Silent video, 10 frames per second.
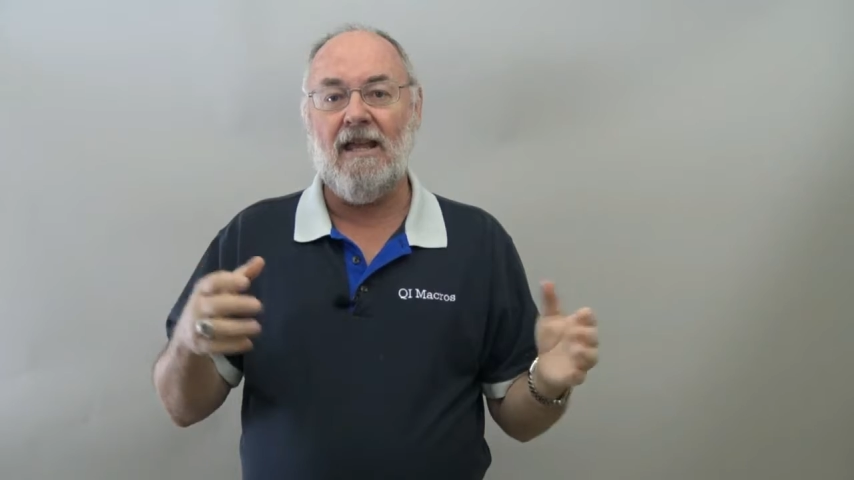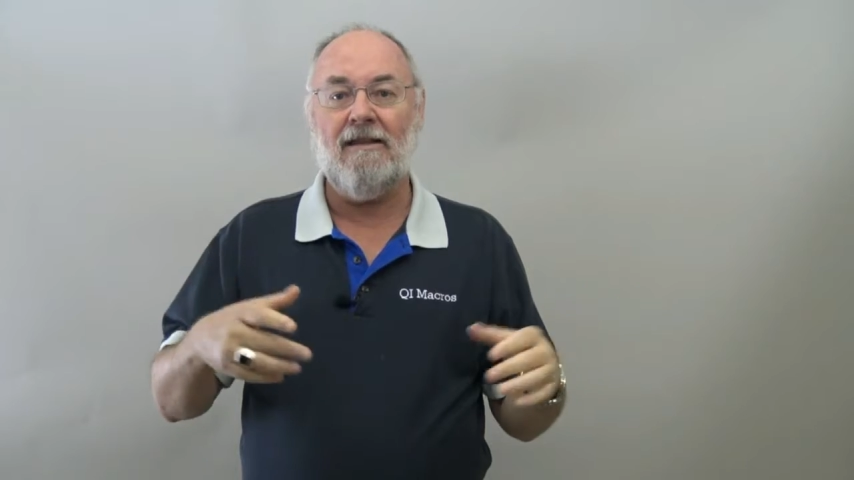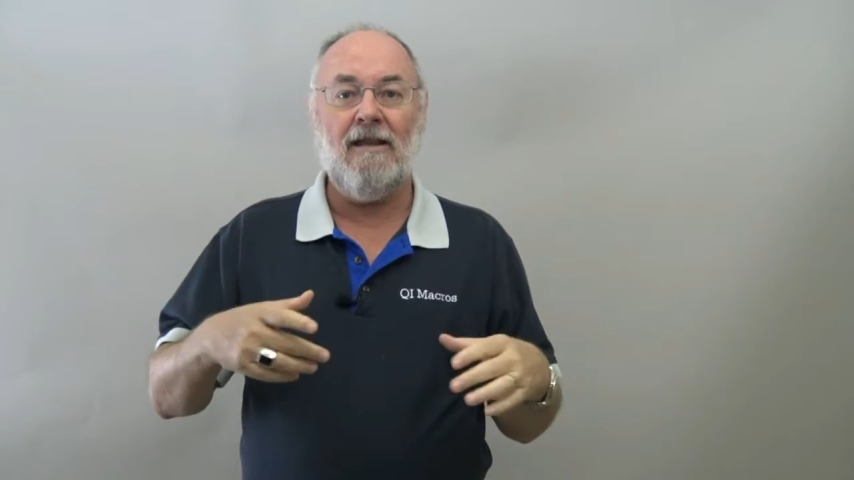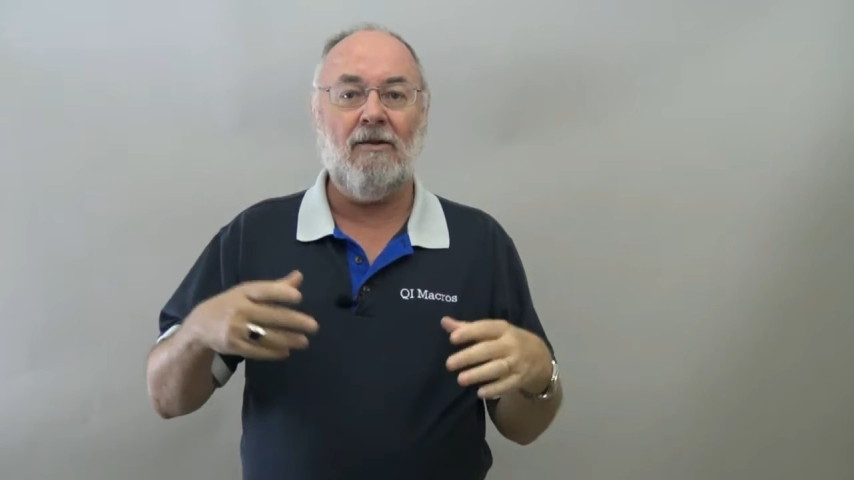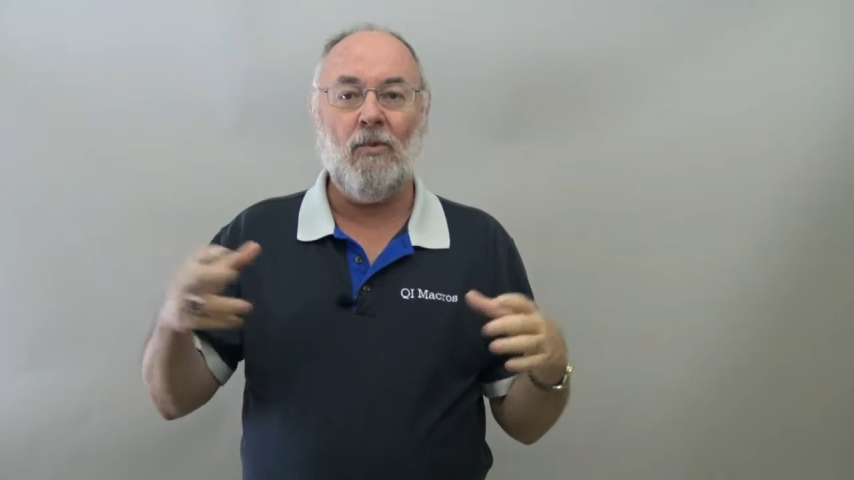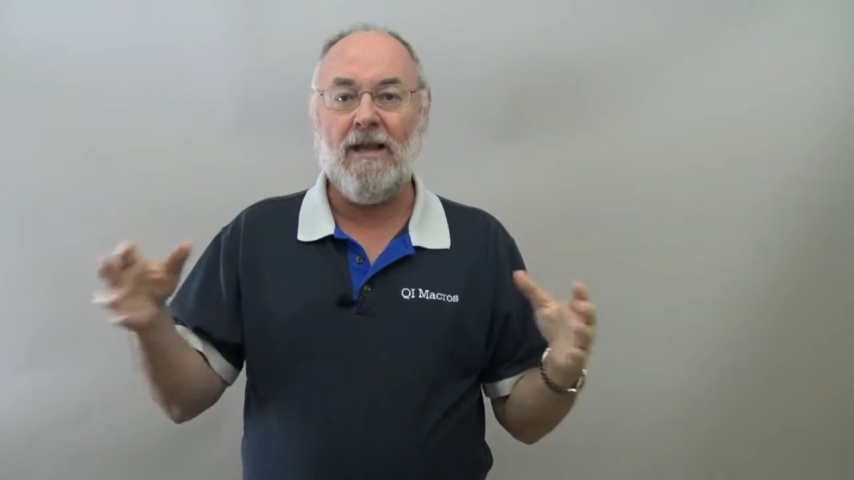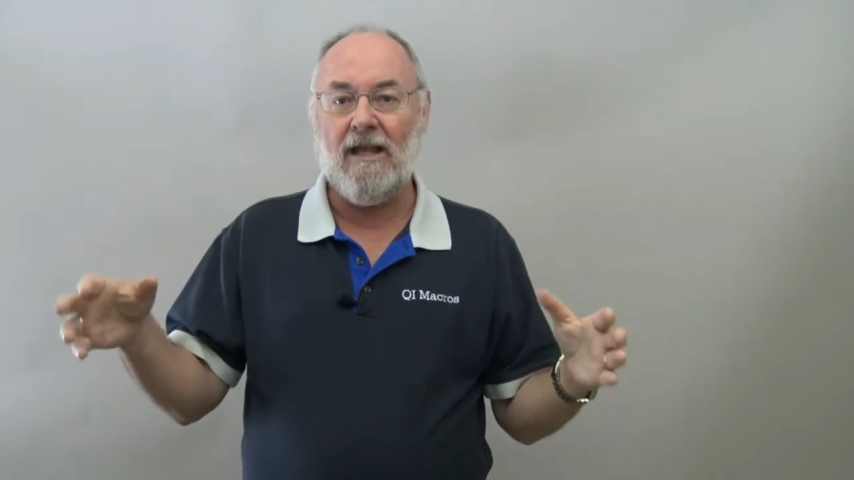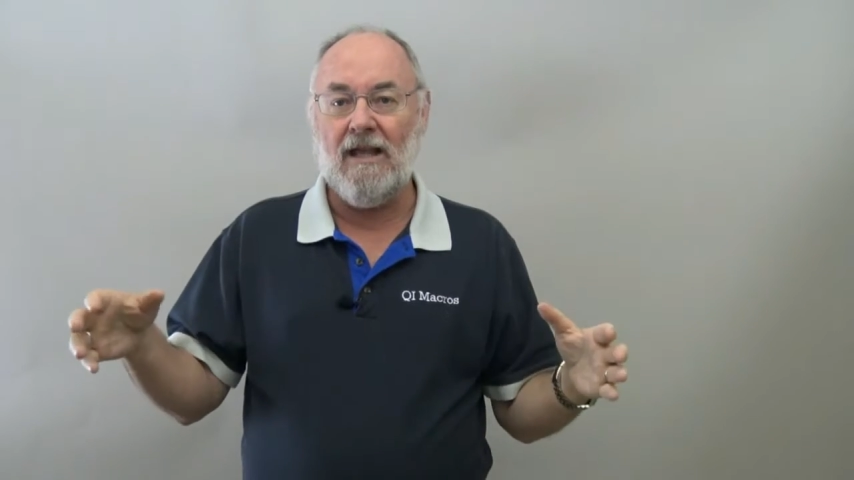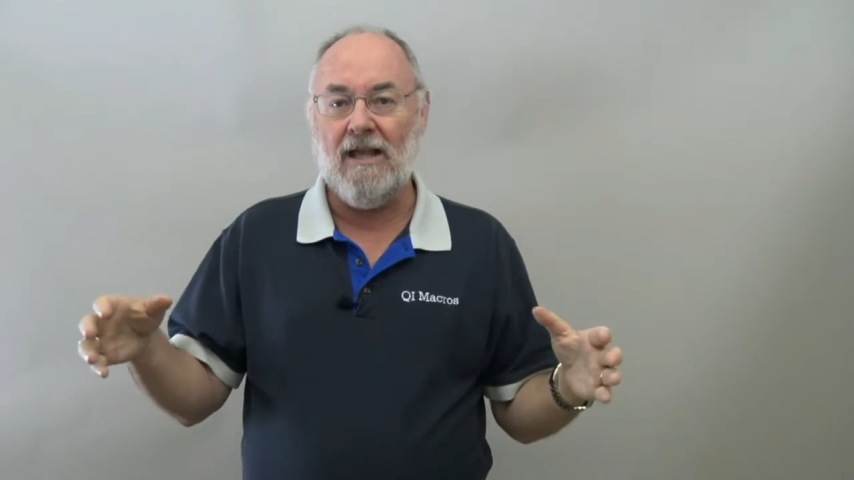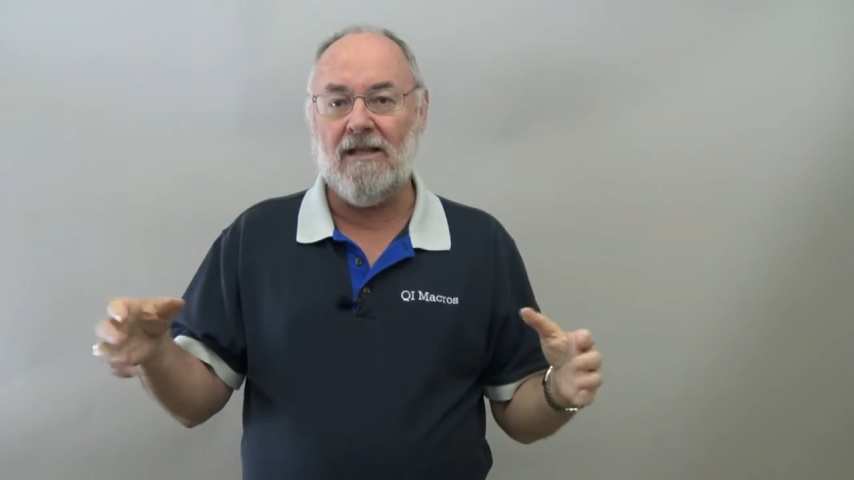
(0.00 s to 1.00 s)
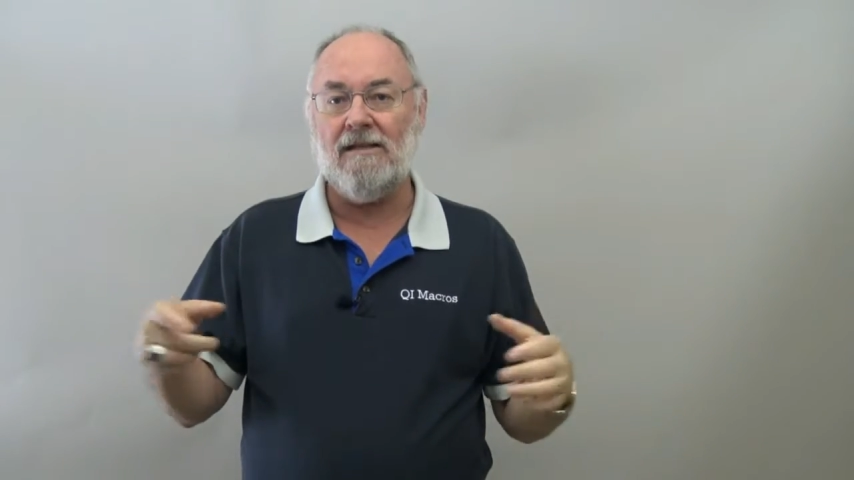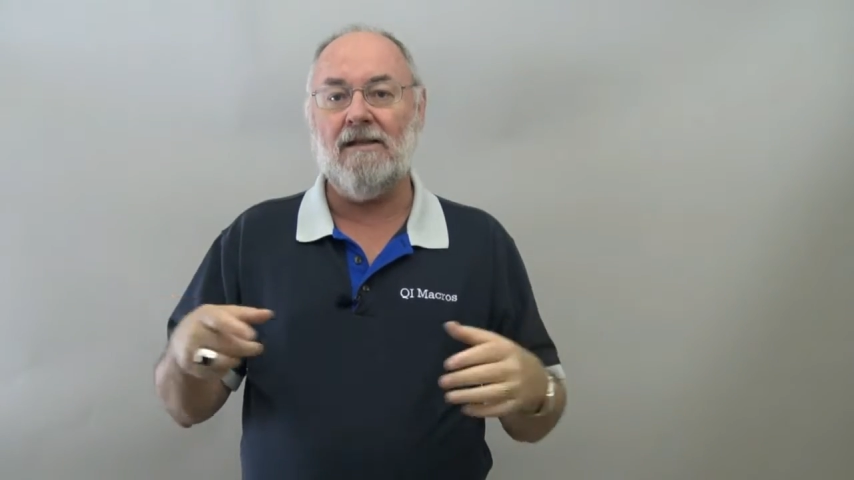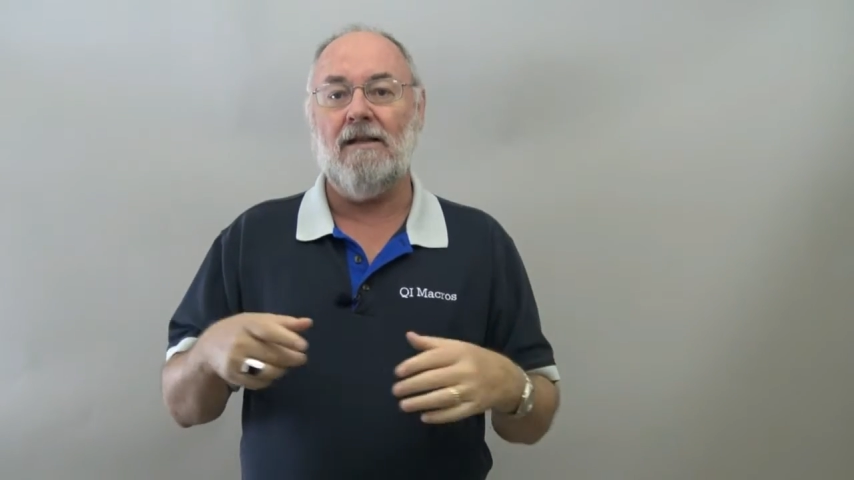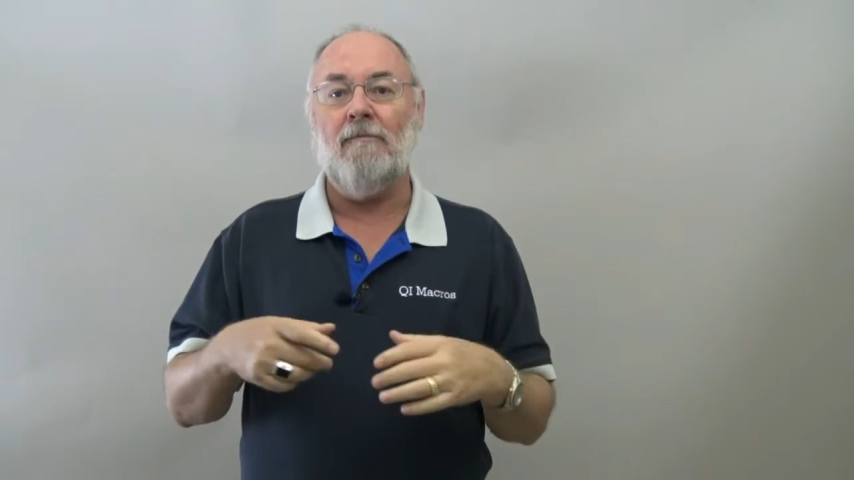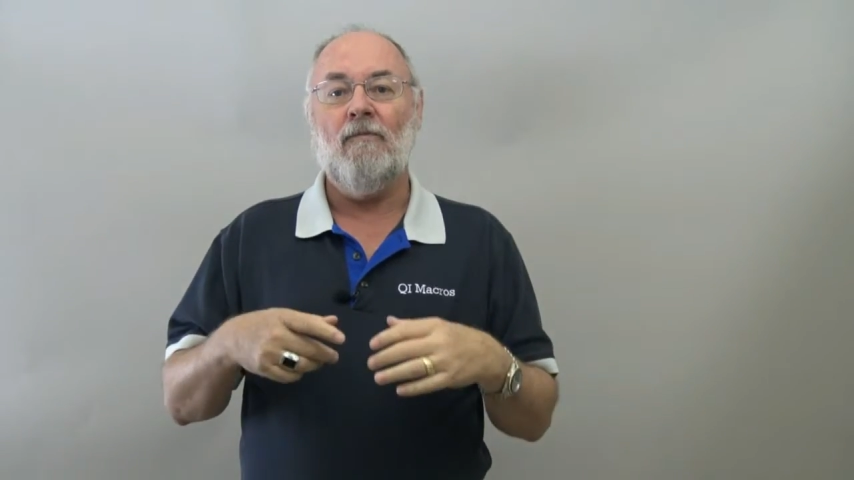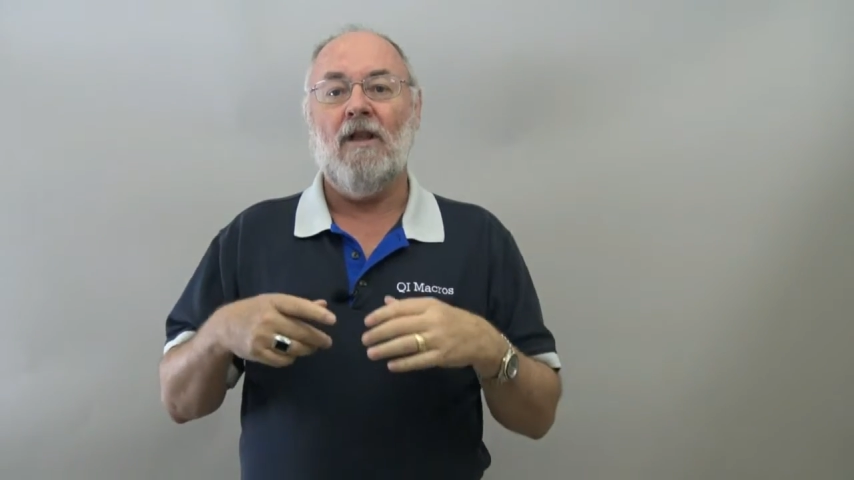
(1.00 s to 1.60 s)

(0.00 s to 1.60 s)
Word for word: and then weekends and